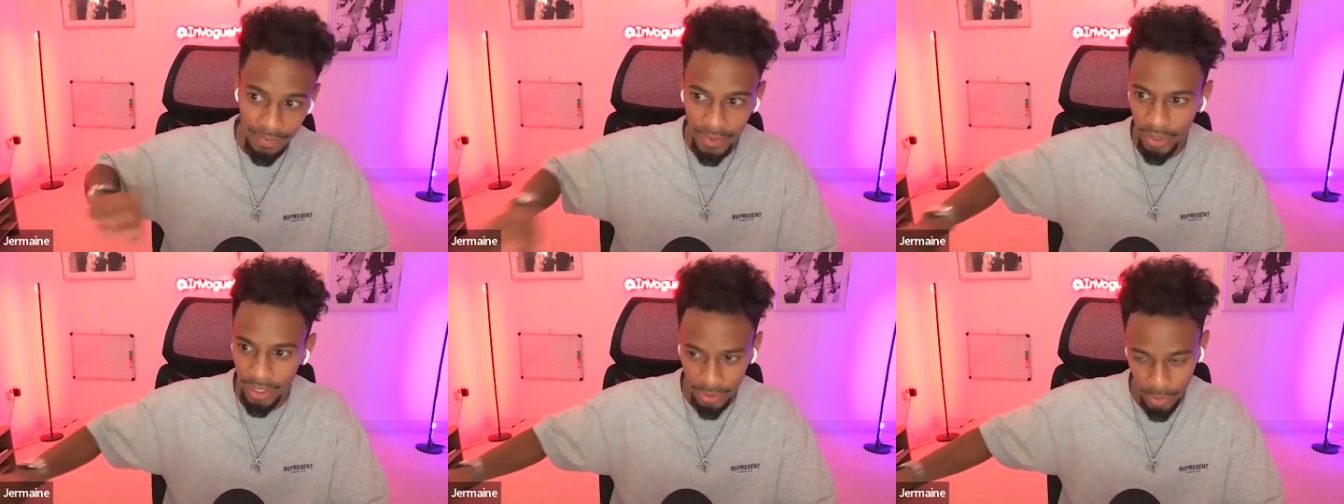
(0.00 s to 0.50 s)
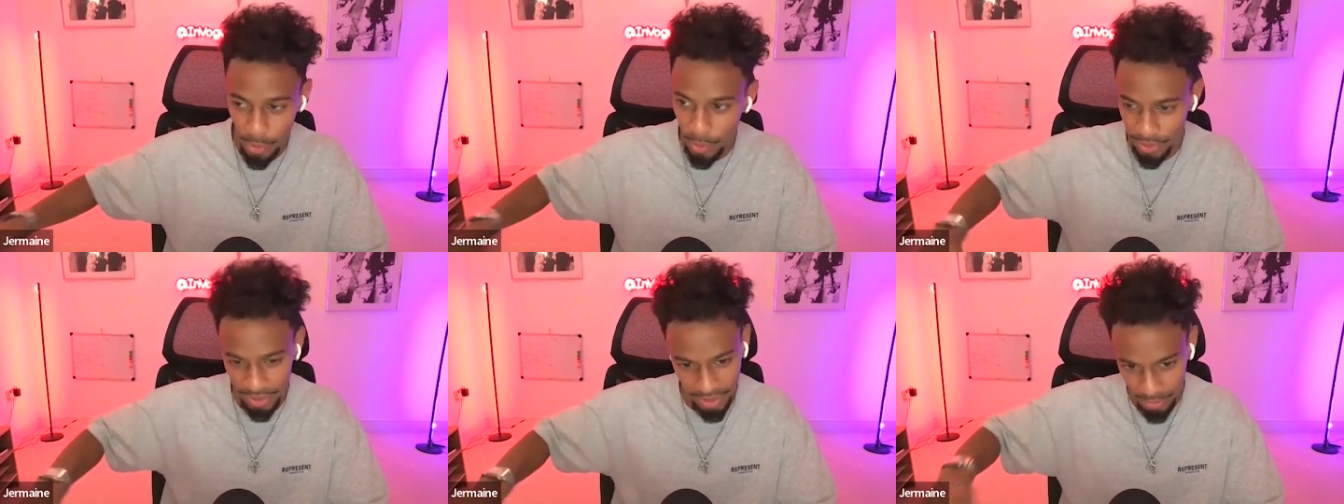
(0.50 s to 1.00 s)
on like a
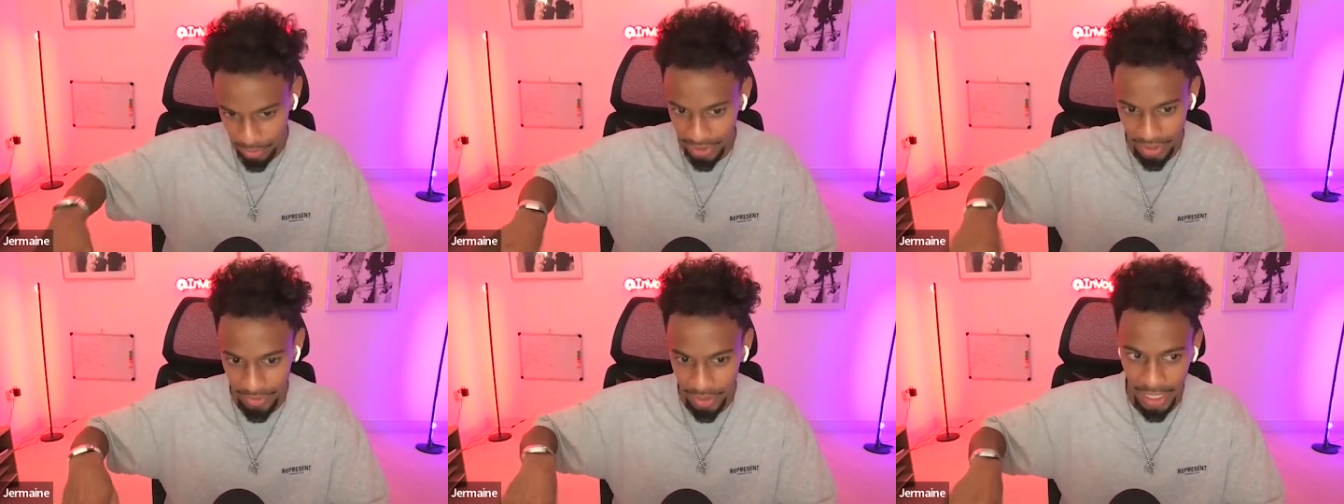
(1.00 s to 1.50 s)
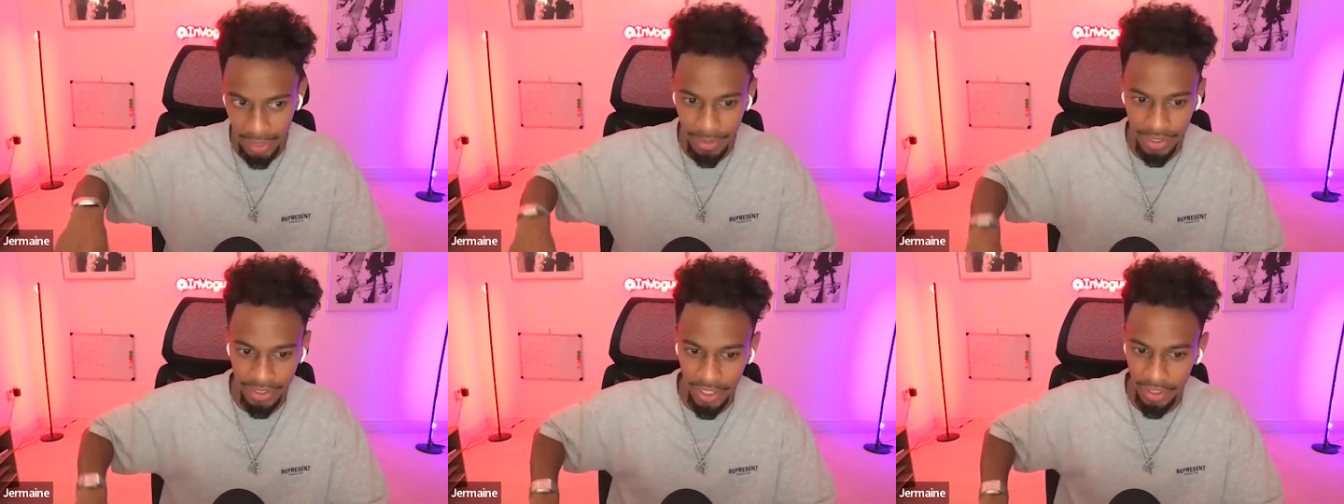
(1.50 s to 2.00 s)
course and like all the other
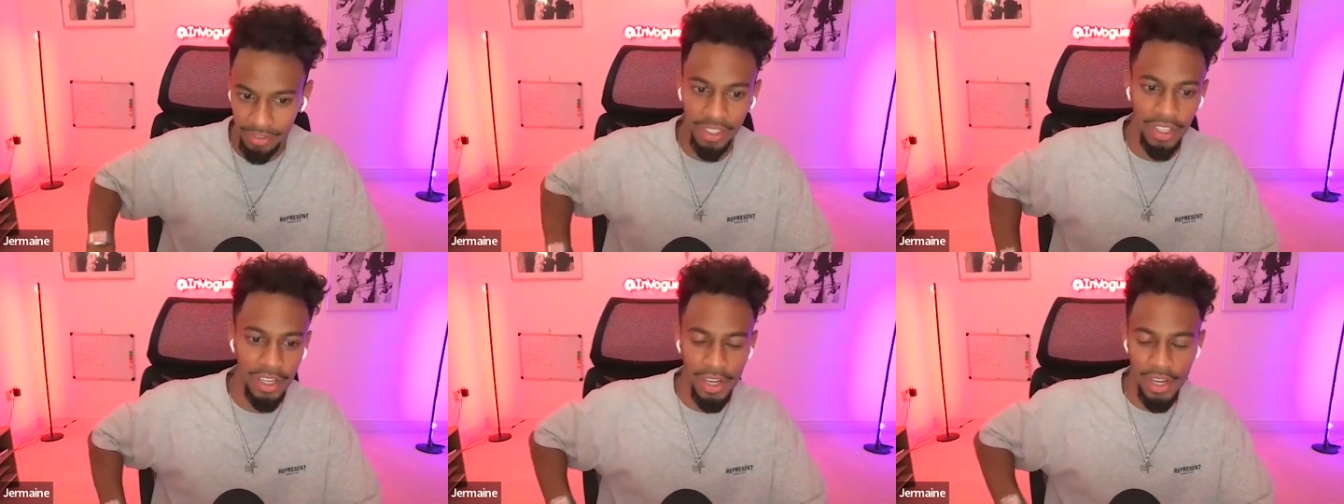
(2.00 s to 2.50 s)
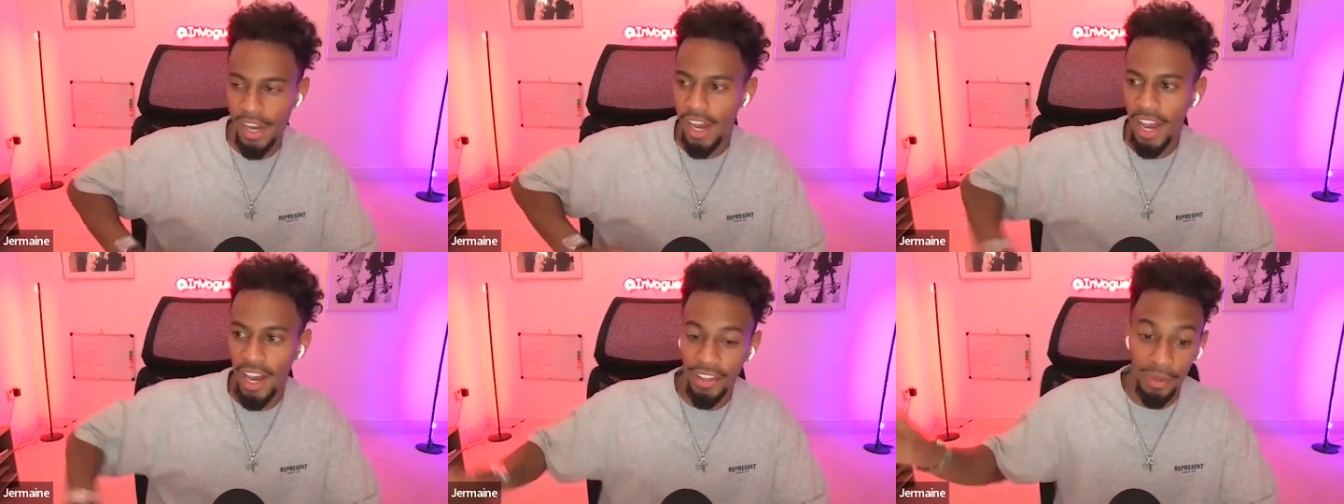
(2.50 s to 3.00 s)
admin stuff.
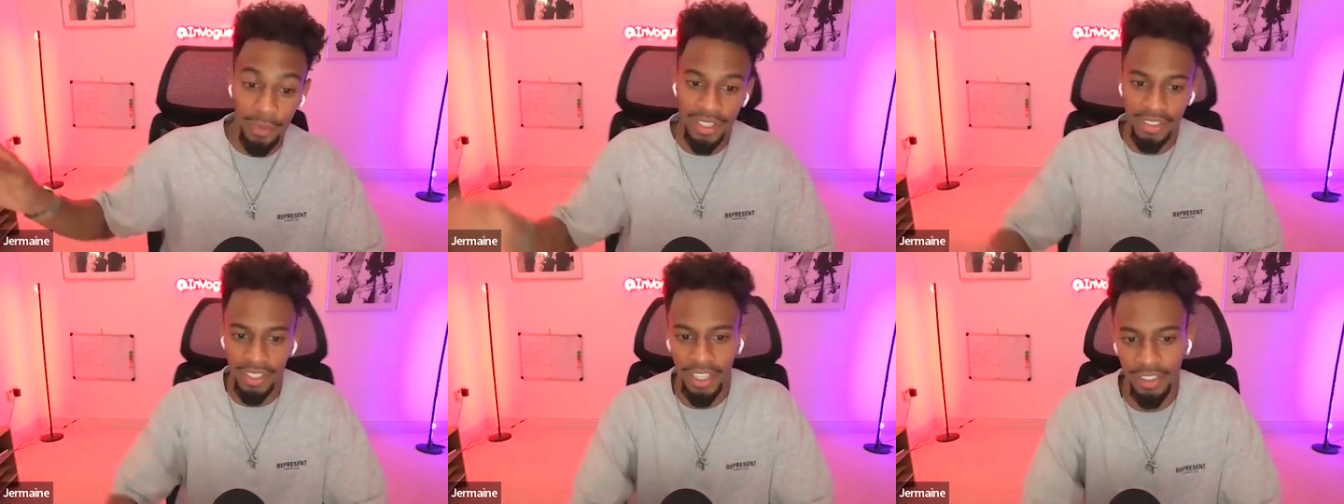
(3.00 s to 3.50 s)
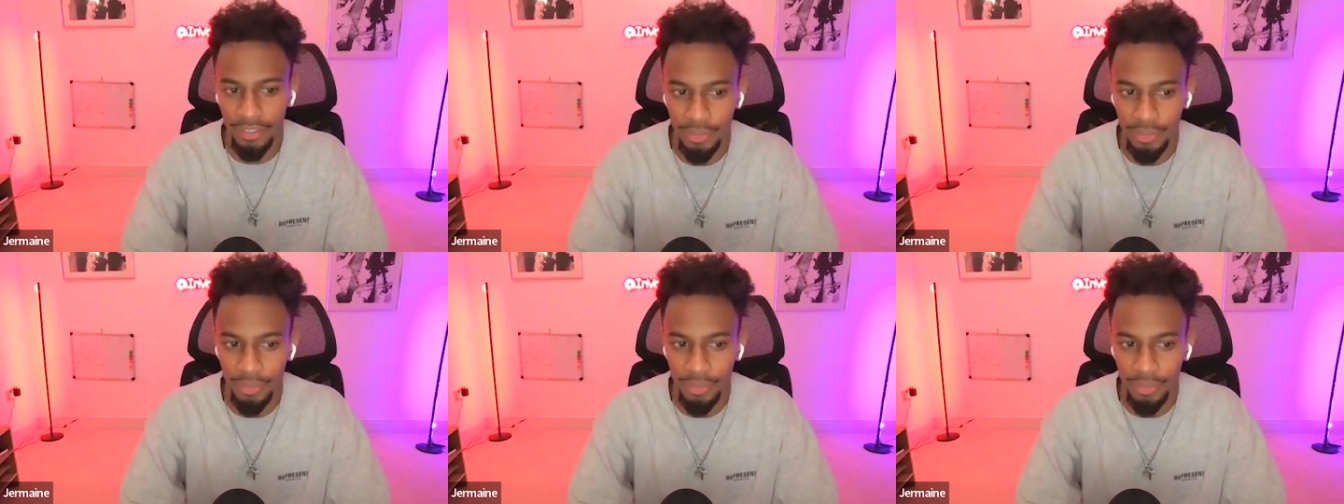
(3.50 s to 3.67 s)
And then I went to like